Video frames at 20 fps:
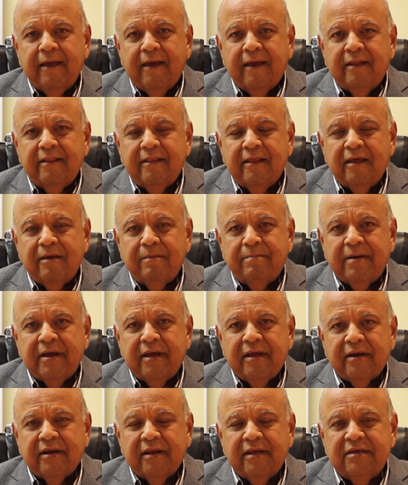and
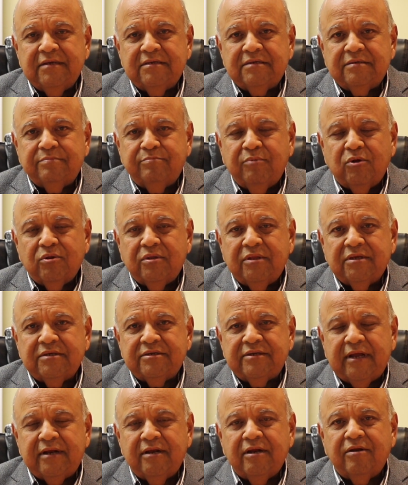thereby raise both the
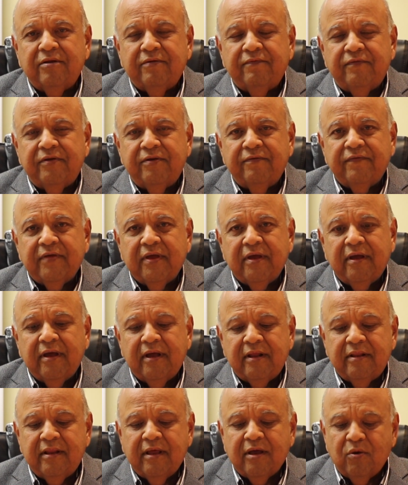standard of living
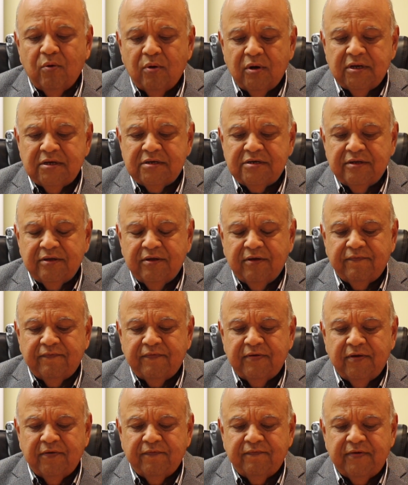and their quality
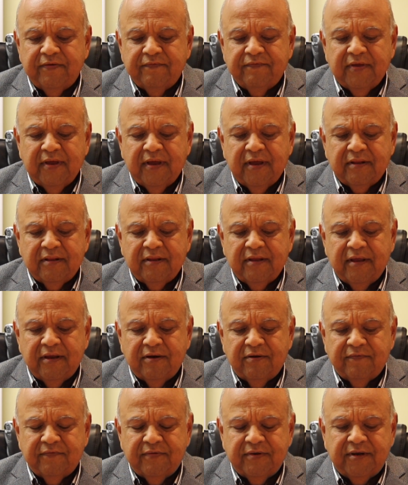of living at the
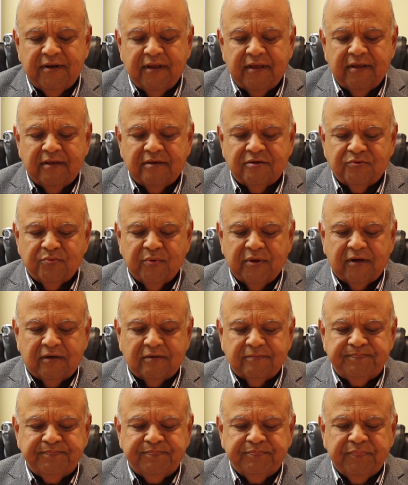end of the day as well.